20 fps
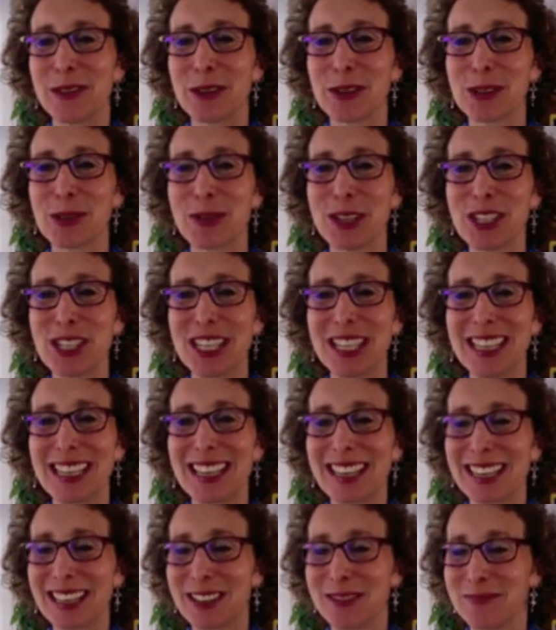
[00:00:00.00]
we're switching
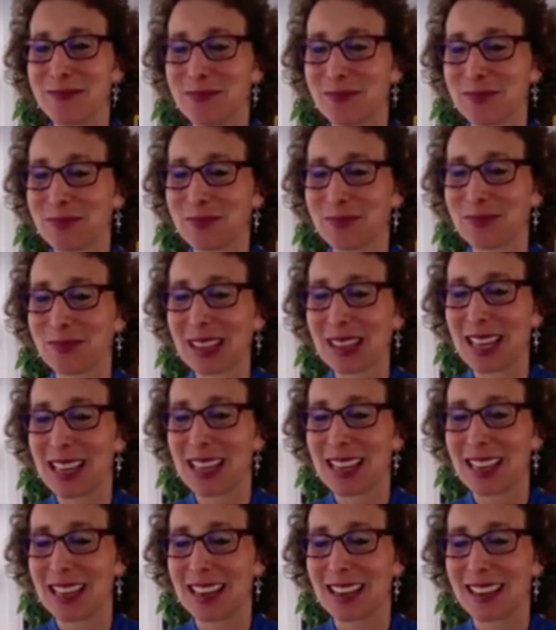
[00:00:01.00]
um,
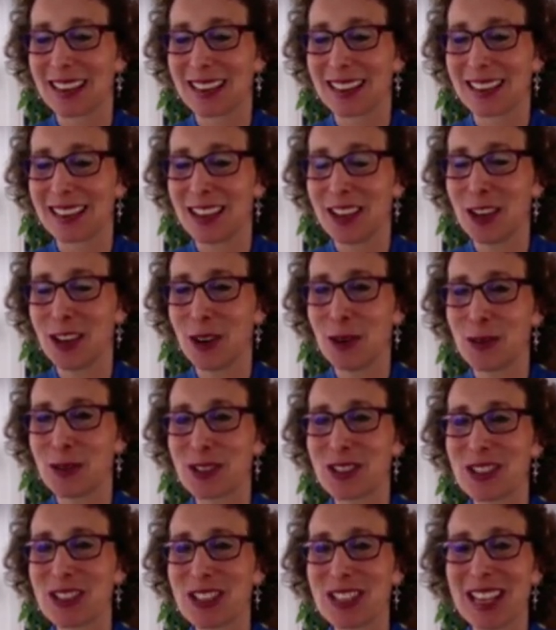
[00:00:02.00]

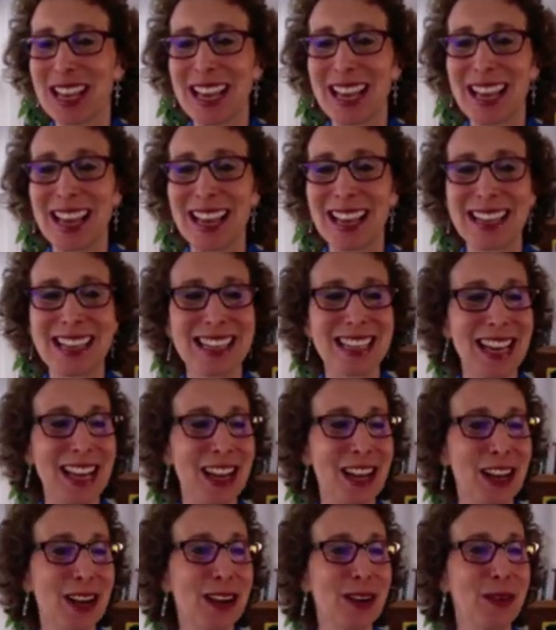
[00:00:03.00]
notes and
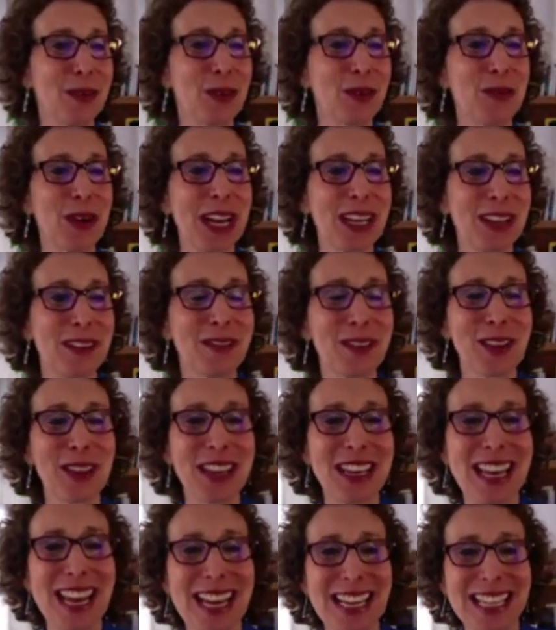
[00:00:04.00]
uh, we're ready for
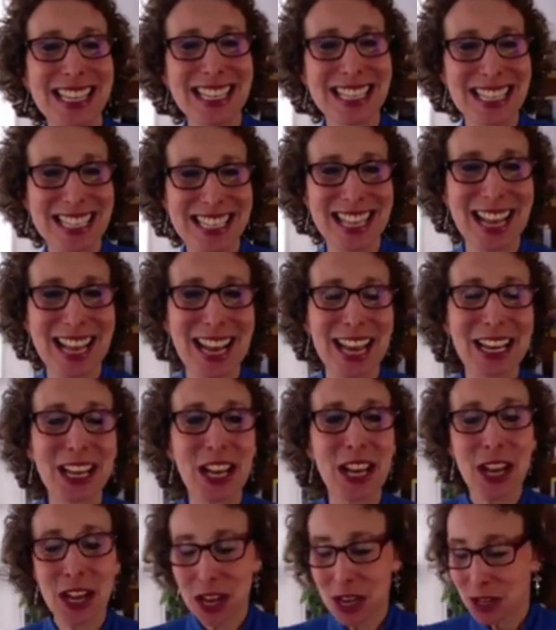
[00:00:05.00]
the next slide.
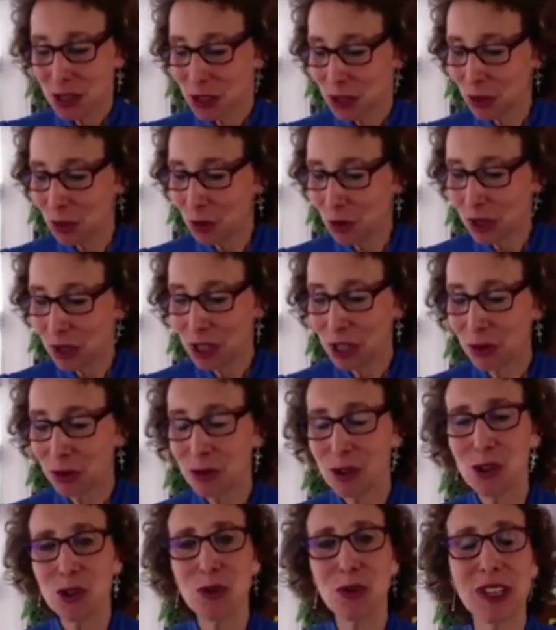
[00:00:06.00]
So, you know,
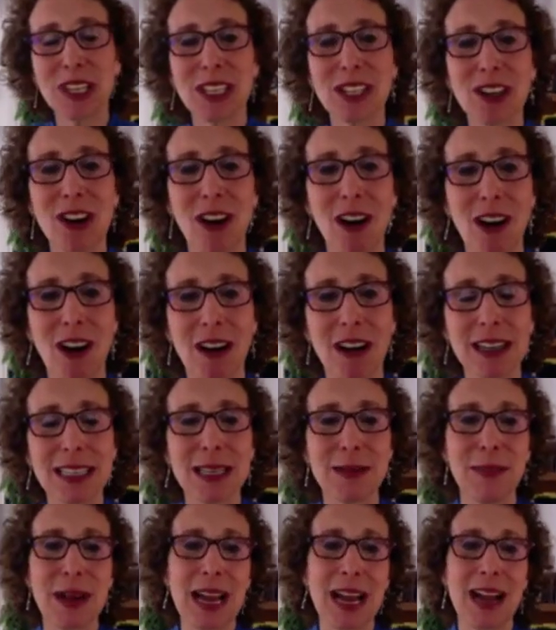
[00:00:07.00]
Julie talked
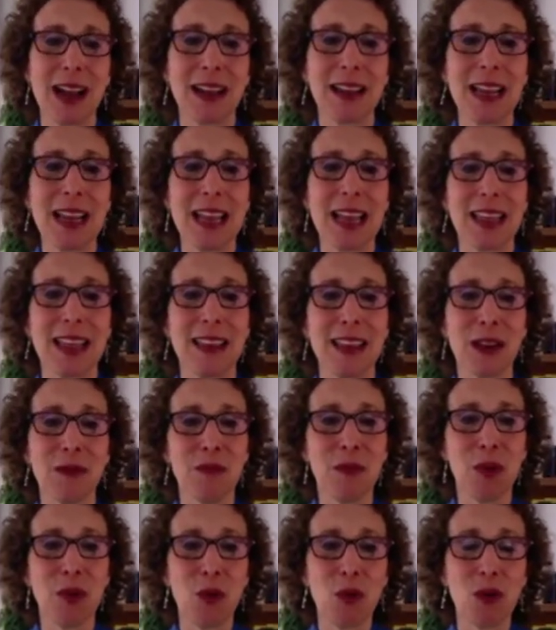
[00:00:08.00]
about the
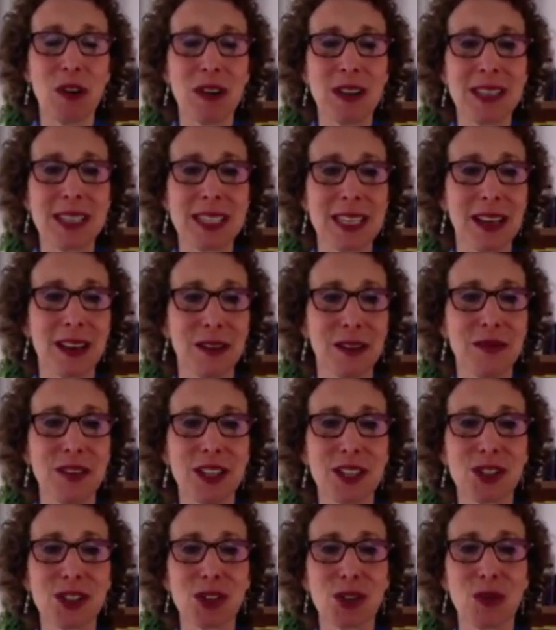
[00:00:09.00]
importance of
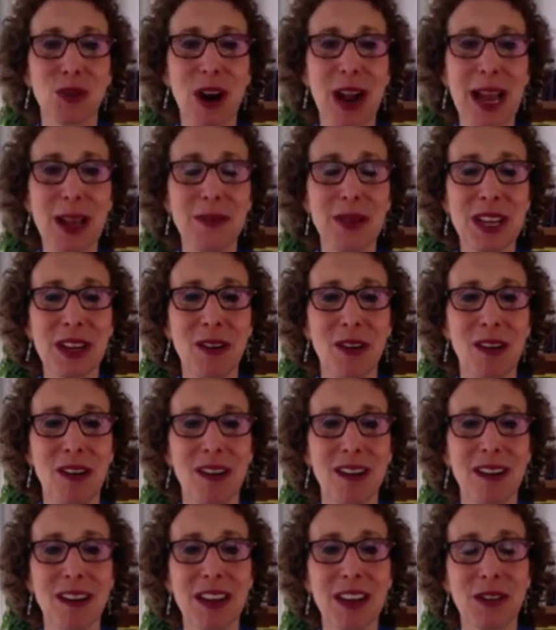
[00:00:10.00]
describing
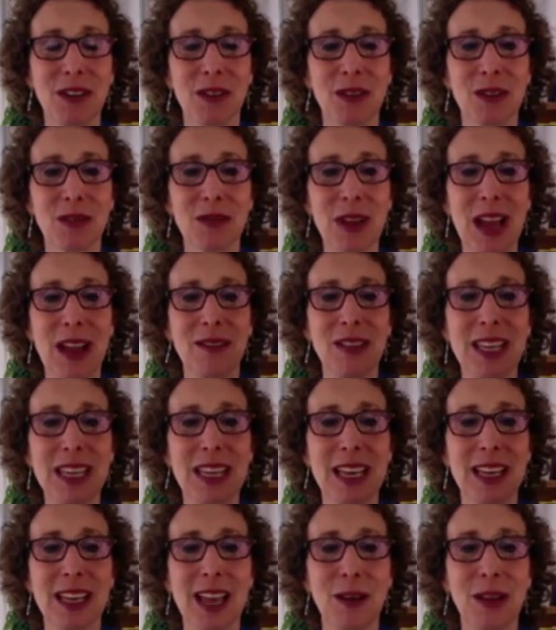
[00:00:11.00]
our, you know, having
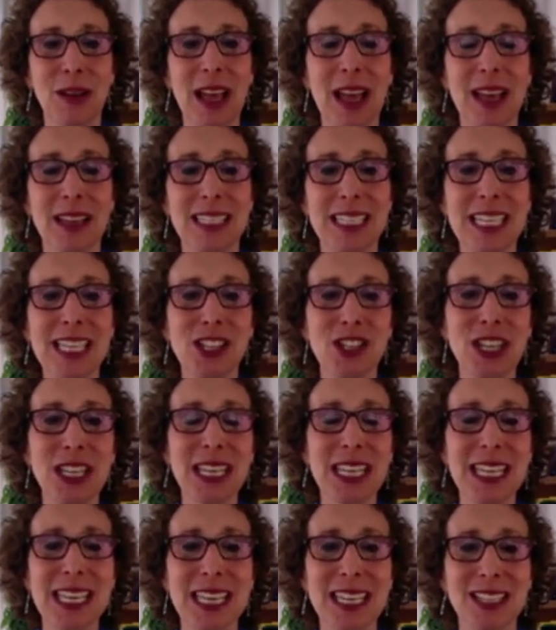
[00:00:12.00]
ha
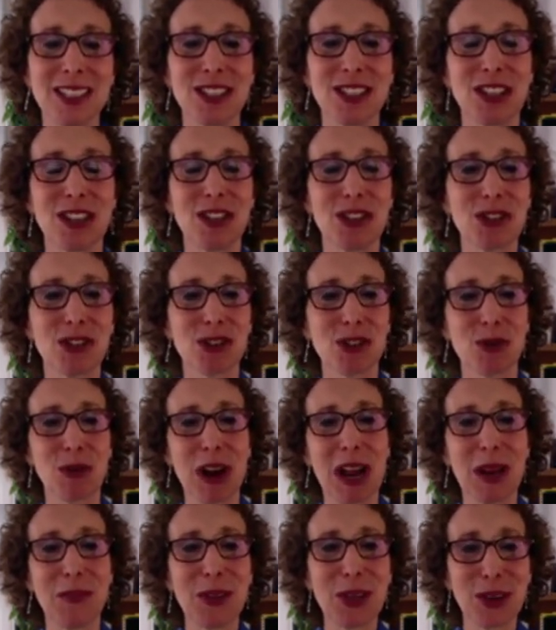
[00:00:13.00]
teaching kids to
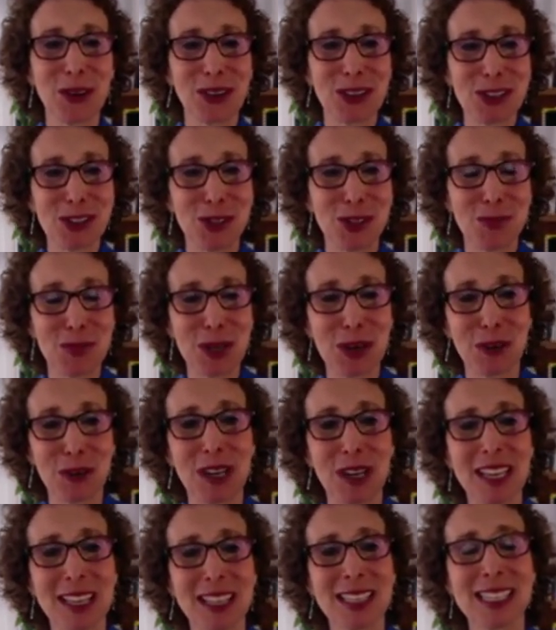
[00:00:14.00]
describe their
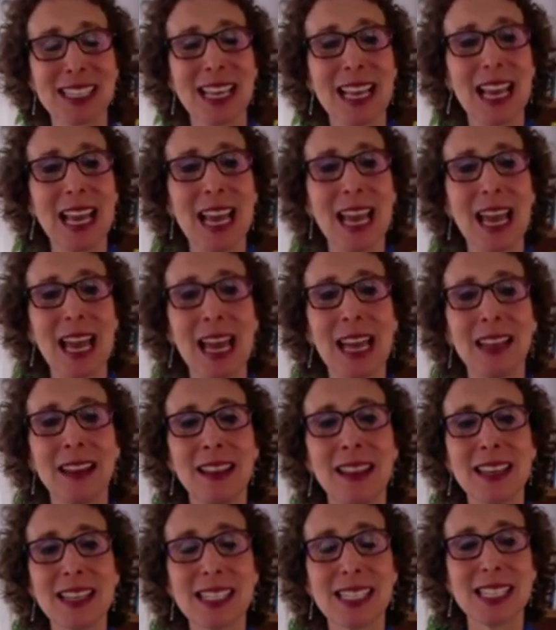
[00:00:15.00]
experience. And
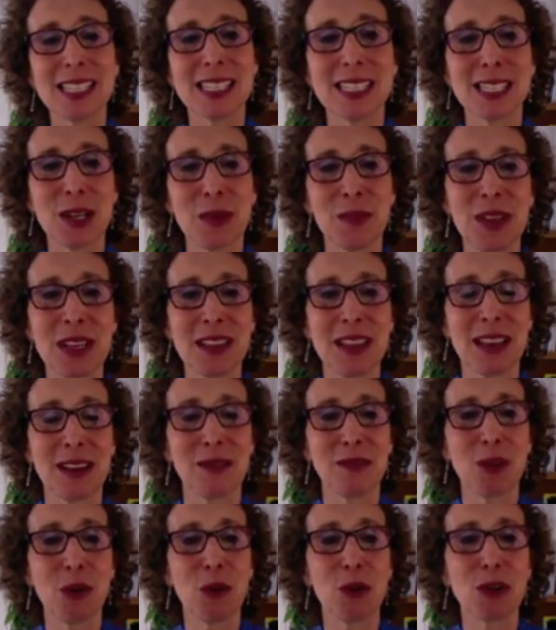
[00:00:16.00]
this is something that,
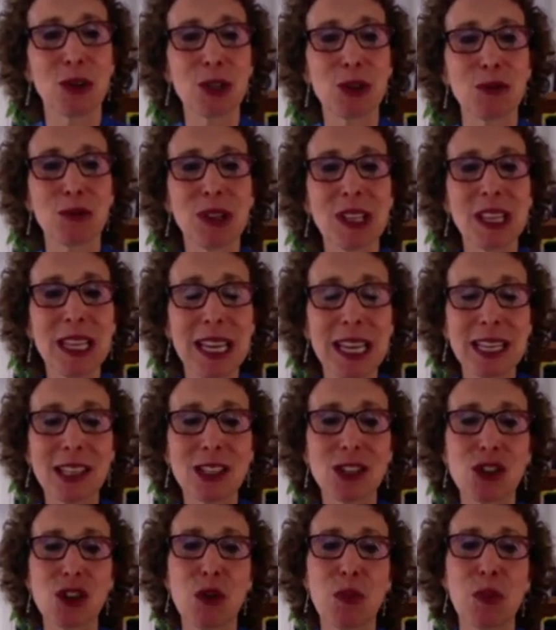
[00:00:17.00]
of course,
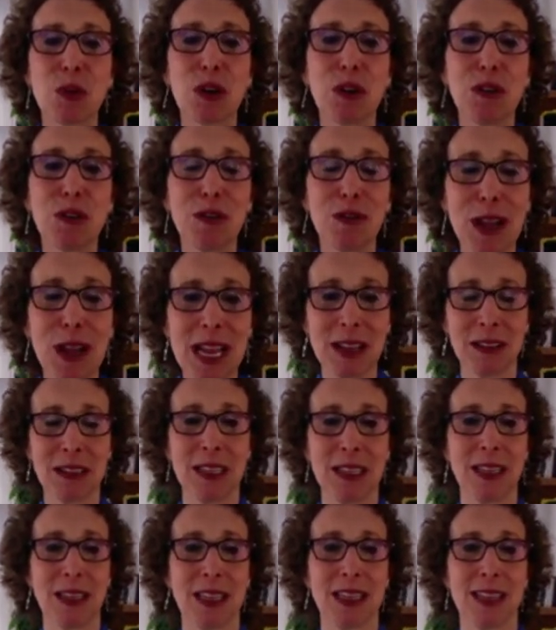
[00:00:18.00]
relates so
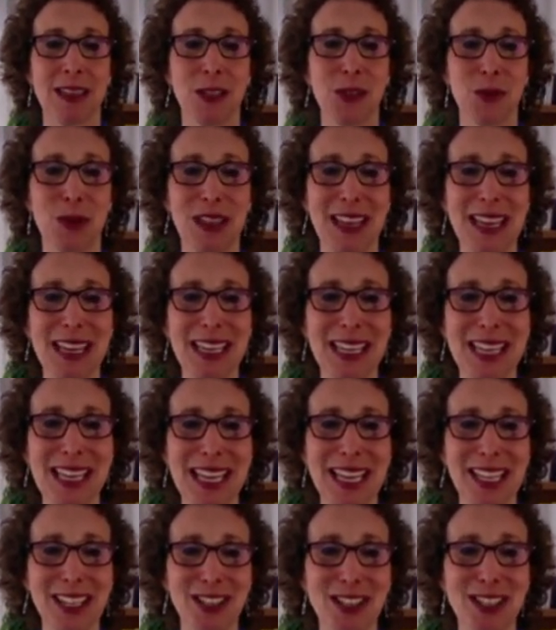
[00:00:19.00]
profoundly to kids with
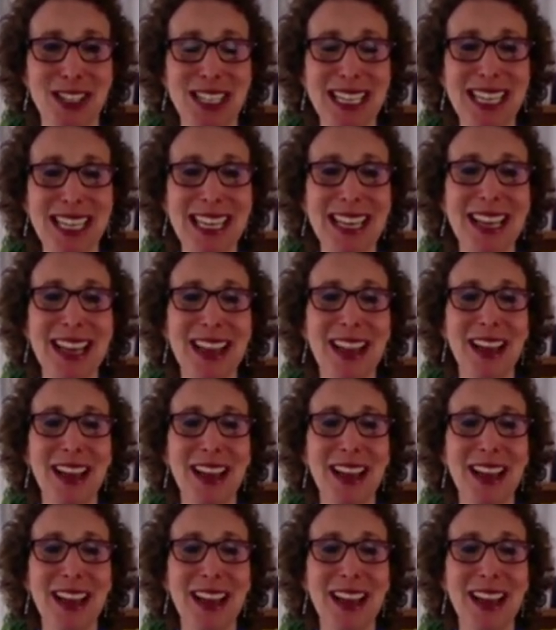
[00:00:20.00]
ADHD.